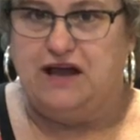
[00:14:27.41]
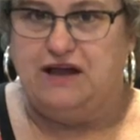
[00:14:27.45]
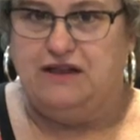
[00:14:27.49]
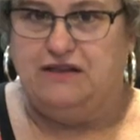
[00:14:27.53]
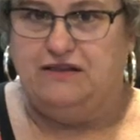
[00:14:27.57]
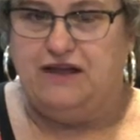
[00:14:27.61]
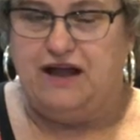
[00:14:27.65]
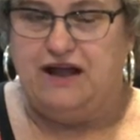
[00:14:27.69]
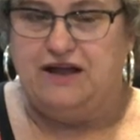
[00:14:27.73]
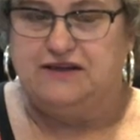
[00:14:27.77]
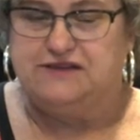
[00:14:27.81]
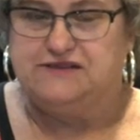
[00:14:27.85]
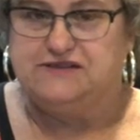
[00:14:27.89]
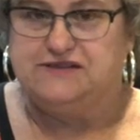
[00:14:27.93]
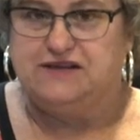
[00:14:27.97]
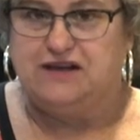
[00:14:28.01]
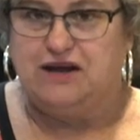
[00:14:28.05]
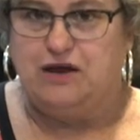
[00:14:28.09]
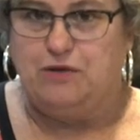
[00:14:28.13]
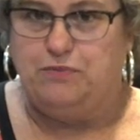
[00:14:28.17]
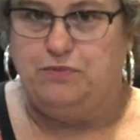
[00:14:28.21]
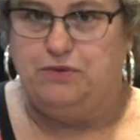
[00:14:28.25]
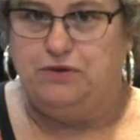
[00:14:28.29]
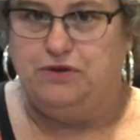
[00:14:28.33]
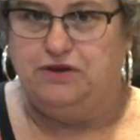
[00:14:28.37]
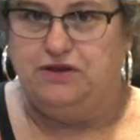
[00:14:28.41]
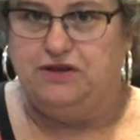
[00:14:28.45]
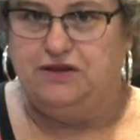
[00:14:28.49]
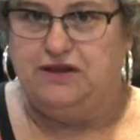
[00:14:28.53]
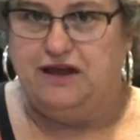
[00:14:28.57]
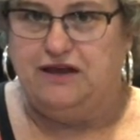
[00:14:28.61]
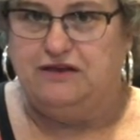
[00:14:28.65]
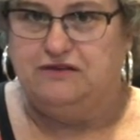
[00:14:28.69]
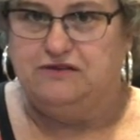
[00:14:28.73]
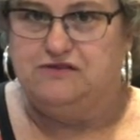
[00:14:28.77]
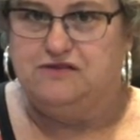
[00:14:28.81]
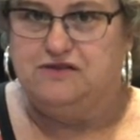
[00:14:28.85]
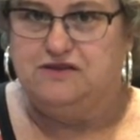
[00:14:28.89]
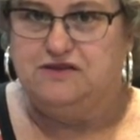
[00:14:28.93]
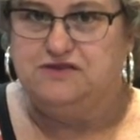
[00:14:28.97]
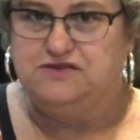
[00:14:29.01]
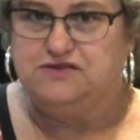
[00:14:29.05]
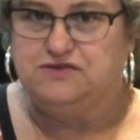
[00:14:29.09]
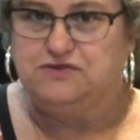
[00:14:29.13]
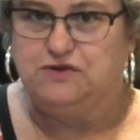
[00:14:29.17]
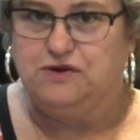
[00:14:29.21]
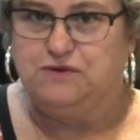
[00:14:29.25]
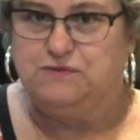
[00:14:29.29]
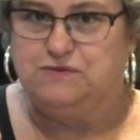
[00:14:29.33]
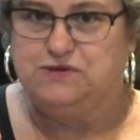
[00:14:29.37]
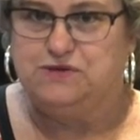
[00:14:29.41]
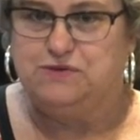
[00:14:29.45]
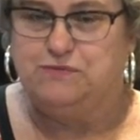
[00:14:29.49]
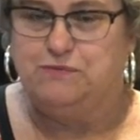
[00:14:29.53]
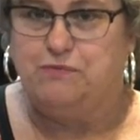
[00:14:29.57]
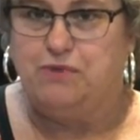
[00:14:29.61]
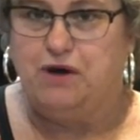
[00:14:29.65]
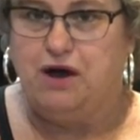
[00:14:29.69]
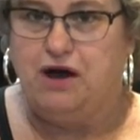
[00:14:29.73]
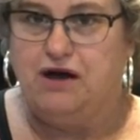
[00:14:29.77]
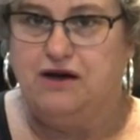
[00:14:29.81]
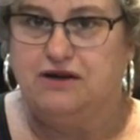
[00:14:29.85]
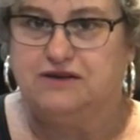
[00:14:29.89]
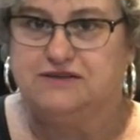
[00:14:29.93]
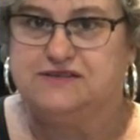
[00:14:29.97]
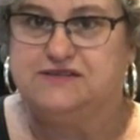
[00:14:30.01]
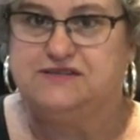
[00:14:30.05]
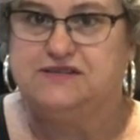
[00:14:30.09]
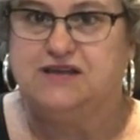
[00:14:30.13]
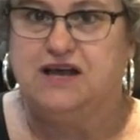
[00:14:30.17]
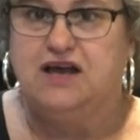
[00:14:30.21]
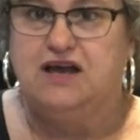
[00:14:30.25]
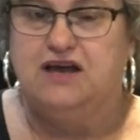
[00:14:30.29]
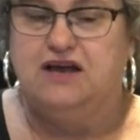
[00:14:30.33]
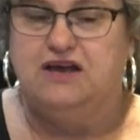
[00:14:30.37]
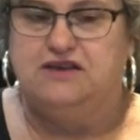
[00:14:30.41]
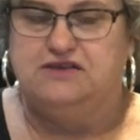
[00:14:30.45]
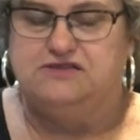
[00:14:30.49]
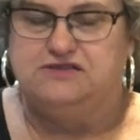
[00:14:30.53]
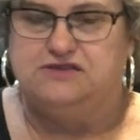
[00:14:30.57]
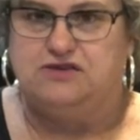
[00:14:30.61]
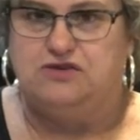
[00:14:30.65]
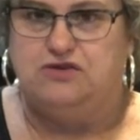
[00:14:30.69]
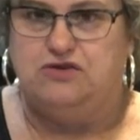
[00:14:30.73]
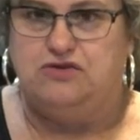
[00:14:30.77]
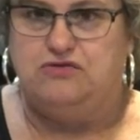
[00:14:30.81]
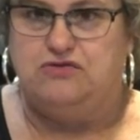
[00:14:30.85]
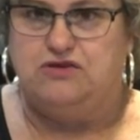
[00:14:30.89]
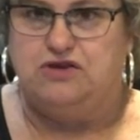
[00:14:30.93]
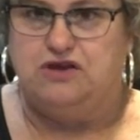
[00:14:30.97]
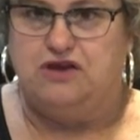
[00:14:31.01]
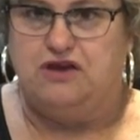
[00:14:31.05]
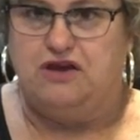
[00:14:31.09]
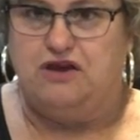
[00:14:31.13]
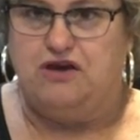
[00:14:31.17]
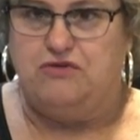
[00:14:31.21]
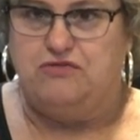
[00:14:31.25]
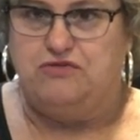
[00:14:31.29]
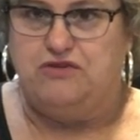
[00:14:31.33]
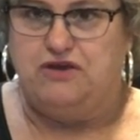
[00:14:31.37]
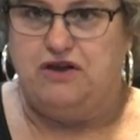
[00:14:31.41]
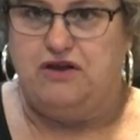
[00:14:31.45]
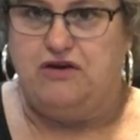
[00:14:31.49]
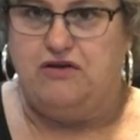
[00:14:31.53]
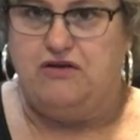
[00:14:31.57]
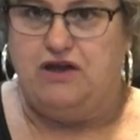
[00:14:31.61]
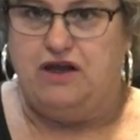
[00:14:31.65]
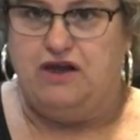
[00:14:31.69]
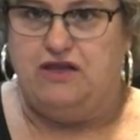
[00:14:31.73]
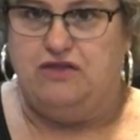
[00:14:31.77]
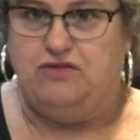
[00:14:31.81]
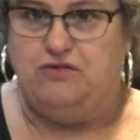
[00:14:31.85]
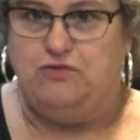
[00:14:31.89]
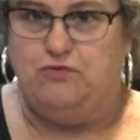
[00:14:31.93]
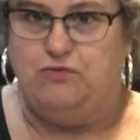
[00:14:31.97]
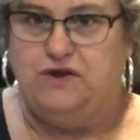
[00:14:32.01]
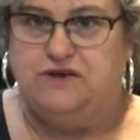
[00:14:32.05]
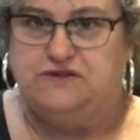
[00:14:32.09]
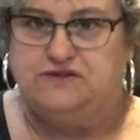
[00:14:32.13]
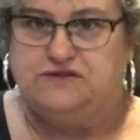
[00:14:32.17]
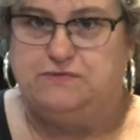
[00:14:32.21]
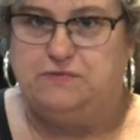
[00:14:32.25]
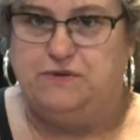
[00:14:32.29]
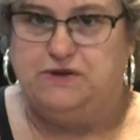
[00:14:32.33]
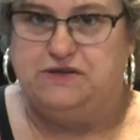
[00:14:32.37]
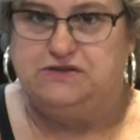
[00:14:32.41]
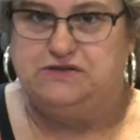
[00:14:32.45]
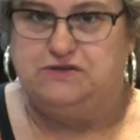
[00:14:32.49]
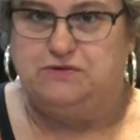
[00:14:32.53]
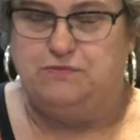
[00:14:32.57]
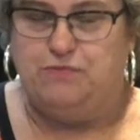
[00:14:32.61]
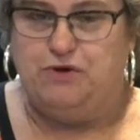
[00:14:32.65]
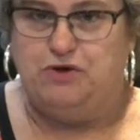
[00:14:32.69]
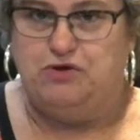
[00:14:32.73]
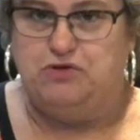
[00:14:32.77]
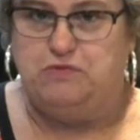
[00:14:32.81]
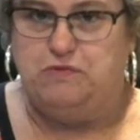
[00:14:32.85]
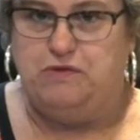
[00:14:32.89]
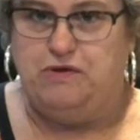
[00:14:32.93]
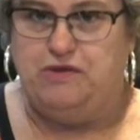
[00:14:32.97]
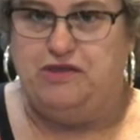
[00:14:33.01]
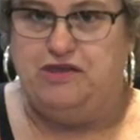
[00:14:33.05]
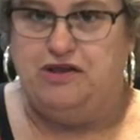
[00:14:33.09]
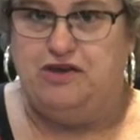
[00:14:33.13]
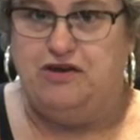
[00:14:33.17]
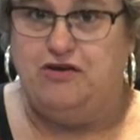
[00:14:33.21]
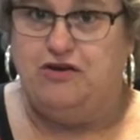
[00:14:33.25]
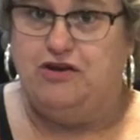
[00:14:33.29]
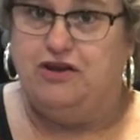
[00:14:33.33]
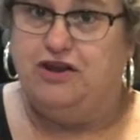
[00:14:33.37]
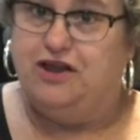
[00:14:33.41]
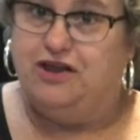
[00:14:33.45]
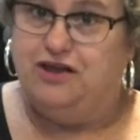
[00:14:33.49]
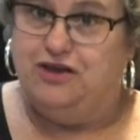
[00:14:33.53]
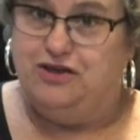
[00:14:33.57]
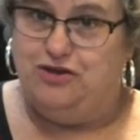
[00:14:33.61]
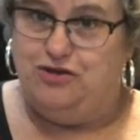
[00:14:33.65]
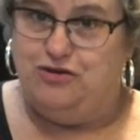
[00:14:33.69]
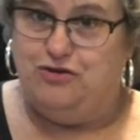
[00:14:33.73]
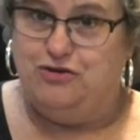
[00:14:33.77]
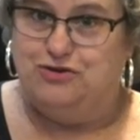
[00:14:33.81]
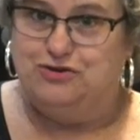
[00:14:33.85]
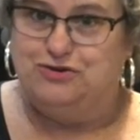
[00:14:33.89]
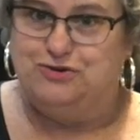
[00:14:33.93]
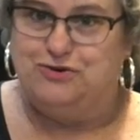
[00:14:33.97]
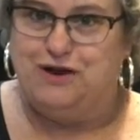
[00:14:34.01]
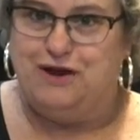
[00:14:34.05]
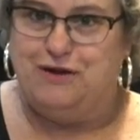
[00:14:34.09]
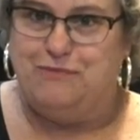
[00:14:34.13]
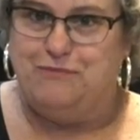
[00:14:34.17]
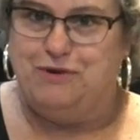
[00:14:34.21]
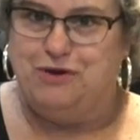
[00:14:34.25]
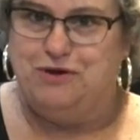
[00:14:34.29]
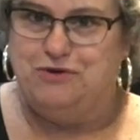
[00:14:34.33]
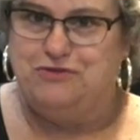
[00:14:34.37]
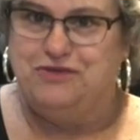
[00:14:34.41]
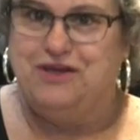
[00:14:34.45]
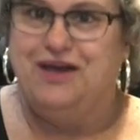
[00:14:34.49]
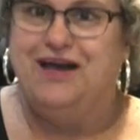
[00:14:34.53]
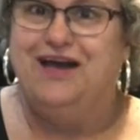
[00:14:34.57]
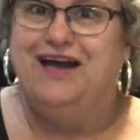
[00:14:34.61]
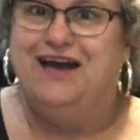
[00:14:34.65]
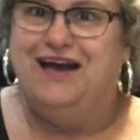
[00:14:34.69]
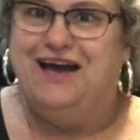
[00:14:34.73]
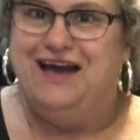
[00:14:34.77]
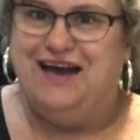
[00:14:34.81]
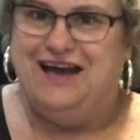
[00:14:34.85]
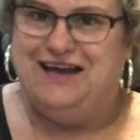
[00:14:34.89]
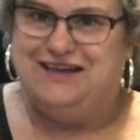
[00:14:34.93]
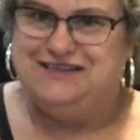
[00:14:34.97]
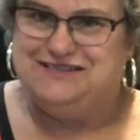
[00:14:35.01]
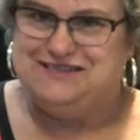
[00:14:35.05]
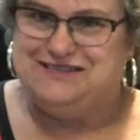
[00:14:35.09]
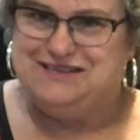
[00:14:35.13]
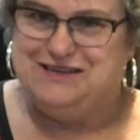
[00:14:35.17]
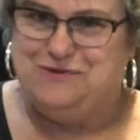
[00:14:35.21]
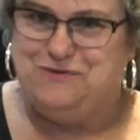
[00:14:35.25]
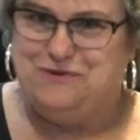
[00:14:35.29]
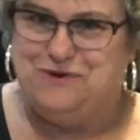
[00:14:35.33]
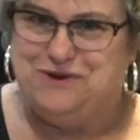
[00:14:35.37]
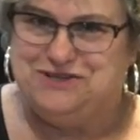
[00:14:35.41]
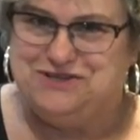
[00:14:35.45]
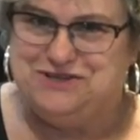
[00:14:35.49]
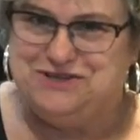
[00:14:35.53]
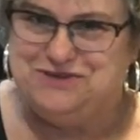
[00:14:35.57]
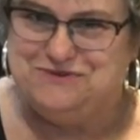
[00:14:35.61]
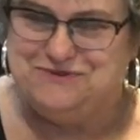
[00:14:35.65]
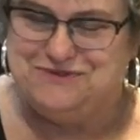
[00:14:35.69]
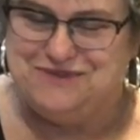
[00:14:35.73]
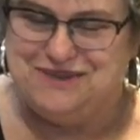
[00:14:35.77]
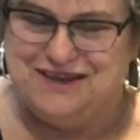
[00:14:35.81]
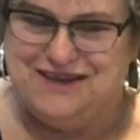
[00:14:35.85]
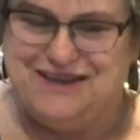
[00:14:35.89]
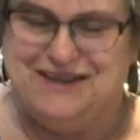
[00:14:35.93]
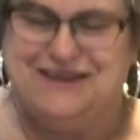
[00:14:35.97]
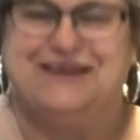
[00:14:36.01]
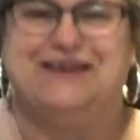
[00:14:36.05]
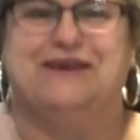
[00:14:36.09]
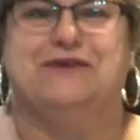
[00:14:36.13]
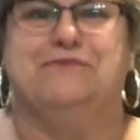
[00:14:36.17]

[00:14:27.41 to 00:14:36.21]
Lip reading: Like I said, I'll put it down in the description box so you can go there, and the recipes will both be there, and you can try both and see what you think.